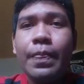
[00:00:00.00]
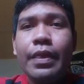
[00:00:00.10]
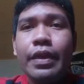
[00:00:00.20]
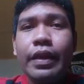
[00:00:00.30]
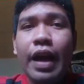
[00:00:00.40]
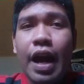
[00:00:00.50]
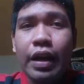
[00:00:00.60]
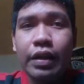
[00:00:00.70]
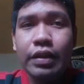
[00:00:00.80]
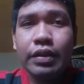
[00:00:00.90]
The
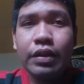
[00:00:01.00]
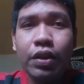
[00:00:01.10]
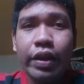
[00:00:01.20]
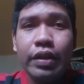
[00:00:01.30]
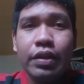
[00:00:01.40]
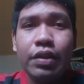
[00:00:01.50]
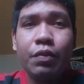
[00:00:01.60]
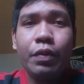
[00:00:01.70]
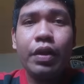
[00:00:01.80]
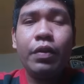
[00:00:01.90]
other connector
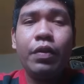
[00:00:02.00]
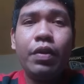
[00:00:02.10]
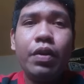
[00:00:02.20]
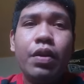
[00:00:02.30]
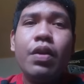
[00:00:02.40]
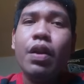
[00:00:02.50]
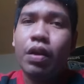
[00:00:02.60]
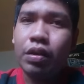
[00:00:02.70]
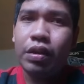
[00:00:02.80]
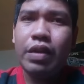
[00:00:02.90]
will
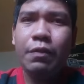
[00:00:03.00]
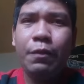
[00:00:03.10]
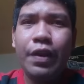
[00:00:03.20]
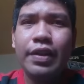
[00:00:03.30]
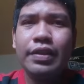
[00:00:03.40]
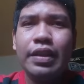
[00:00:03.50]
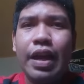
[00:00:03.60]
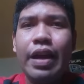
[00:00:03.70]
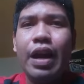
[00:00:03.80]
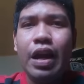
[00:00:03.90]
run fans
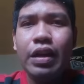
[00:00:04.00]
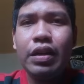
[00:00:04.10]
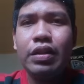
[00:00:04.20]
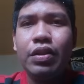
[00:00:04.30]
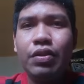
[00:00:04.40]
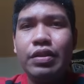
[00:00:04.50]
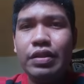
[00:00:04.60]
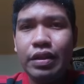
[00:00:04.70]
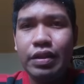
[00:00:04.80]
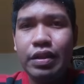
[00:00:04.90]
and other
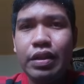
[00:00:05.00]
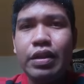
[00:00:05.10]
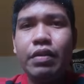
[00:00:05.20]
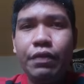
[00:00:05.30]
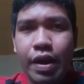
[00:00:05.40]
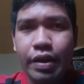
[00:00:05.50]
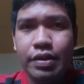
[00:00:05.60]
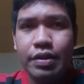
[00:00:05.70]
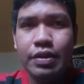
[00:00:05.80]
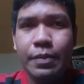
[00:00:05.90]
non-SATA
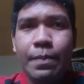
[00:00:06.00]
device.